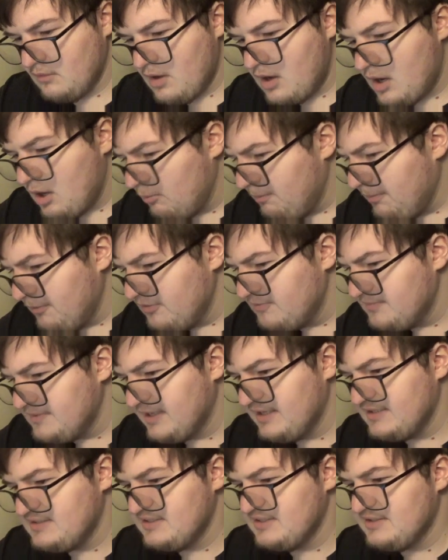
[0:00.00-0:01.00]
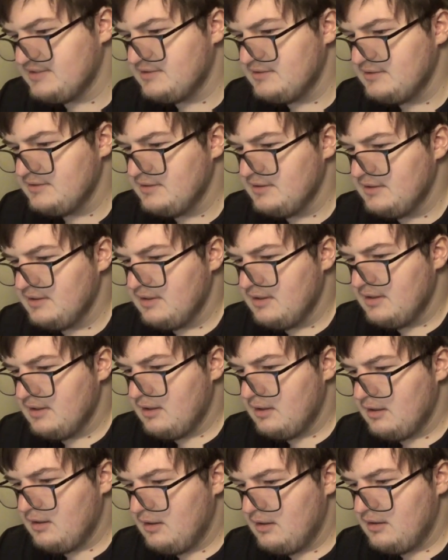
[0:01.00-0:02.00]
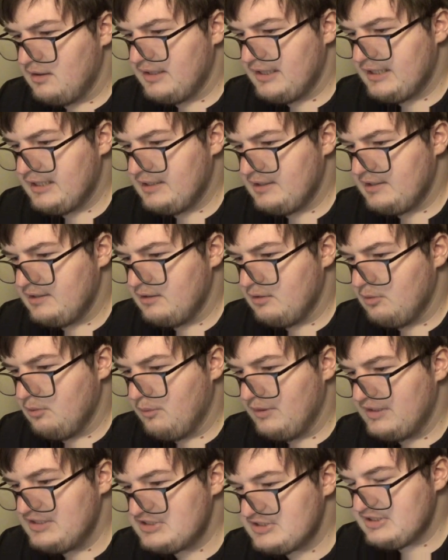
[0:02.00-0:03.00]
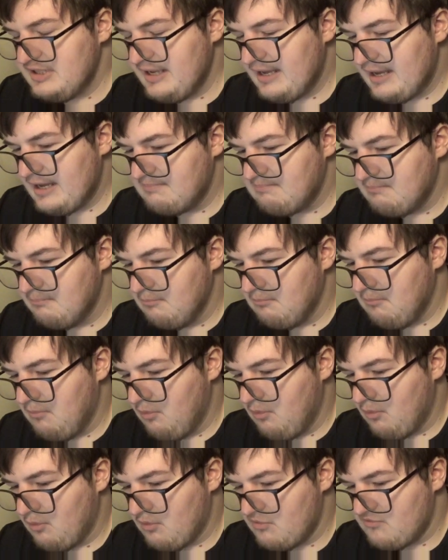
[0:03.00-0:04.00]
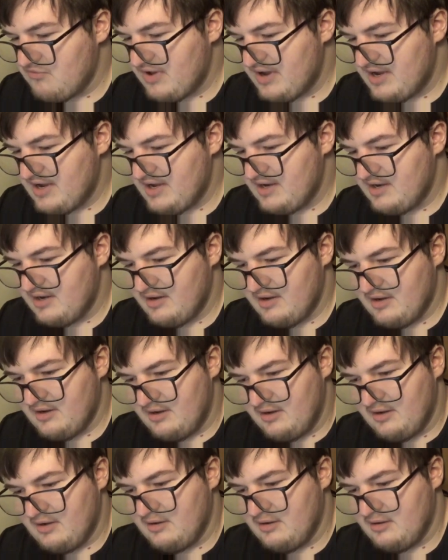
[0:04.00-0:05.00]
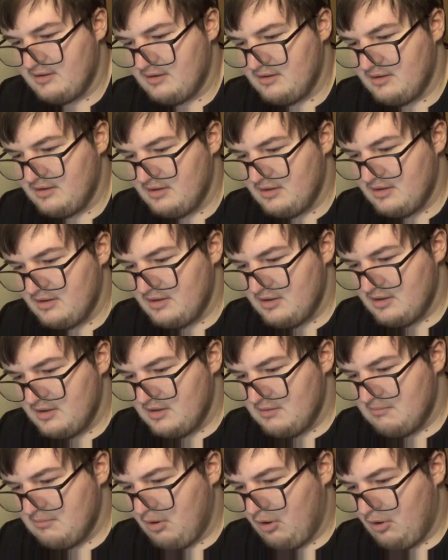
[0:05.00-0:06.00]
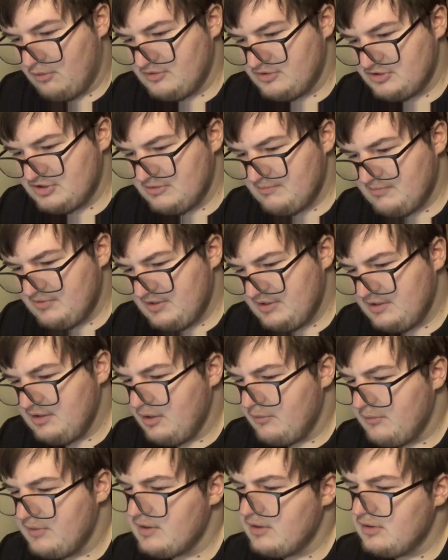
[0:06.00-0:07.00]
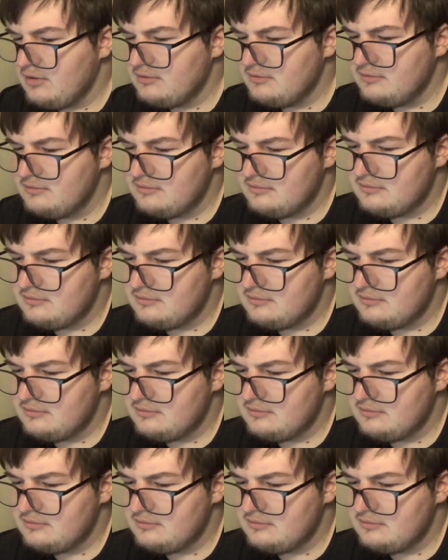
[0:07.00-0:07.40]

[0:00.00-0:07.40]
I'll put them in A tier. I wish had more of a partnership thing going on.